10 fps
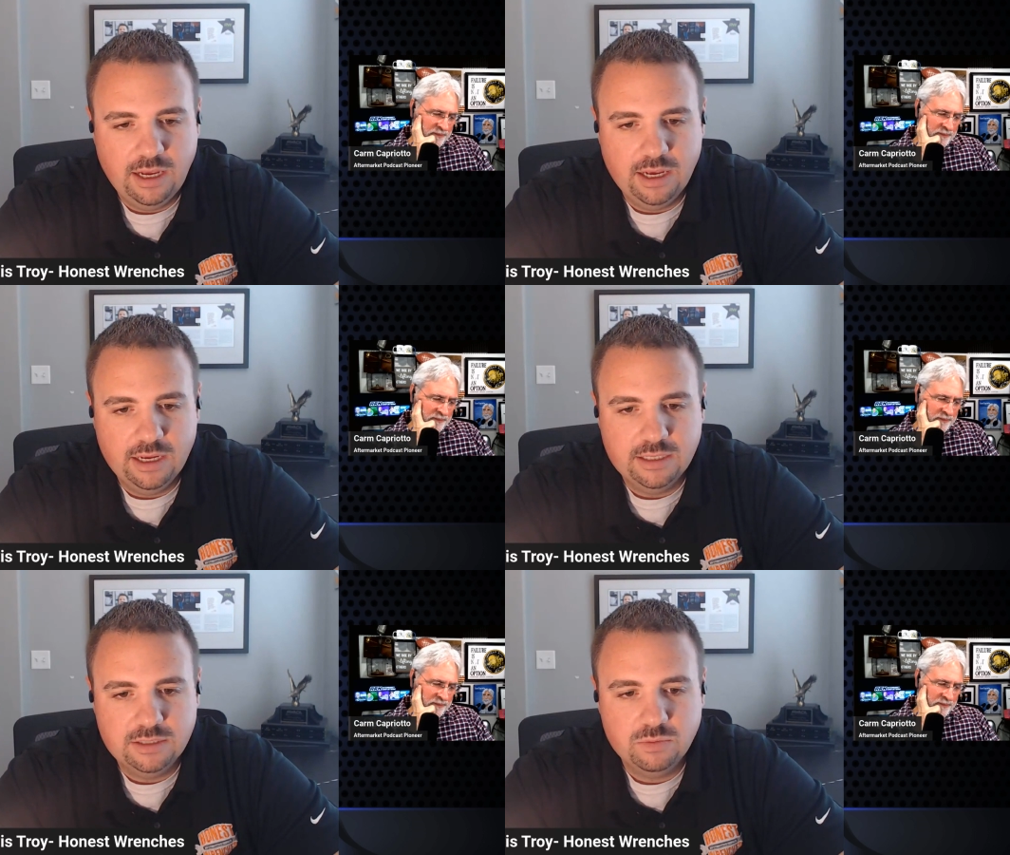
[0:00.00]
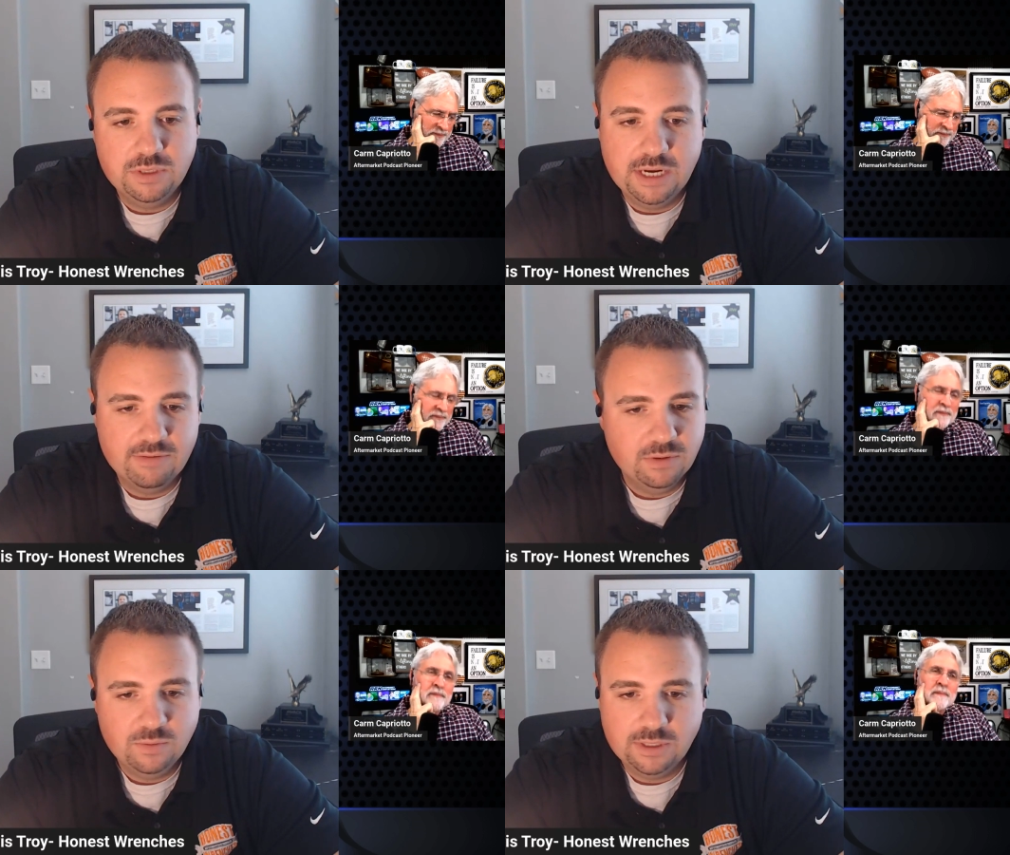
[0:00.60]
Speaker 1: and we
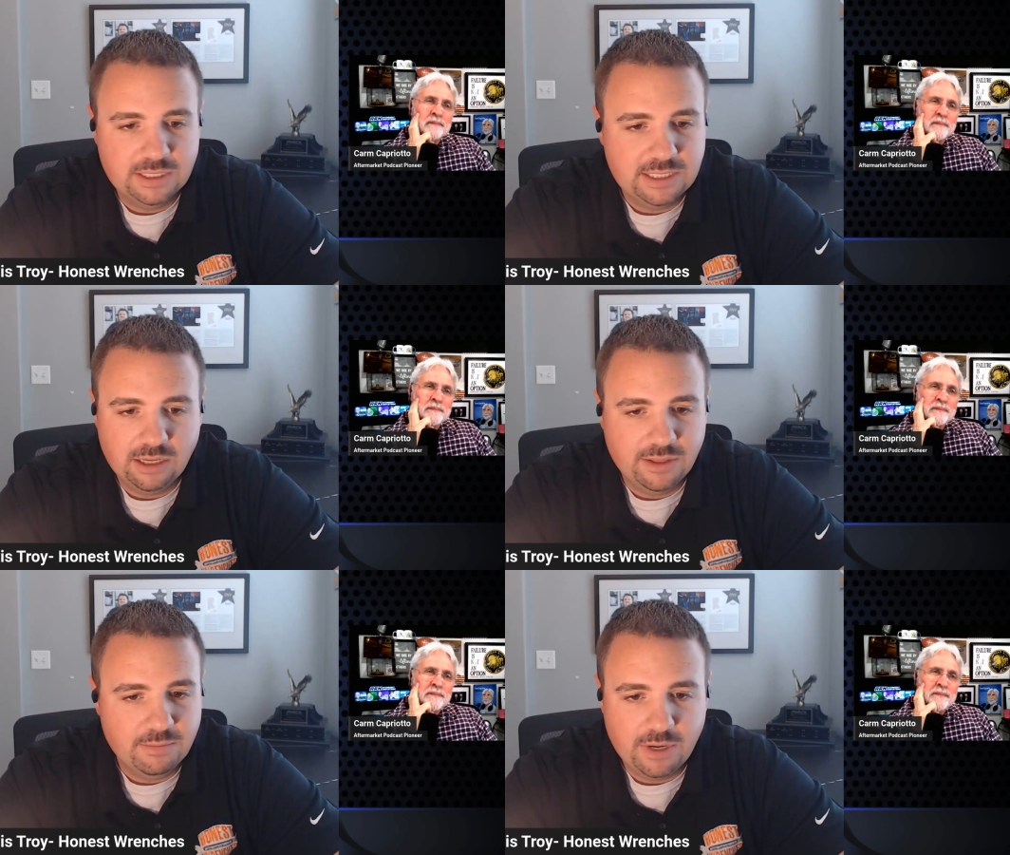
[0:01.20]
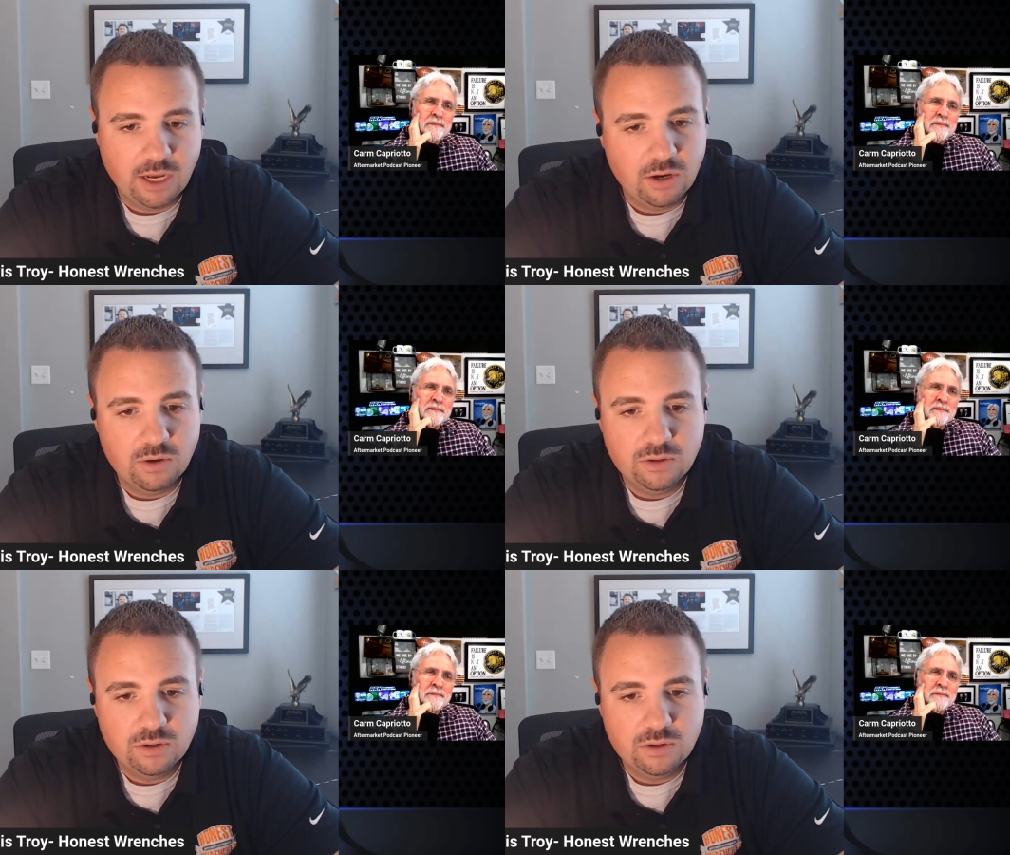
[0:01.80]
never want to tell them no.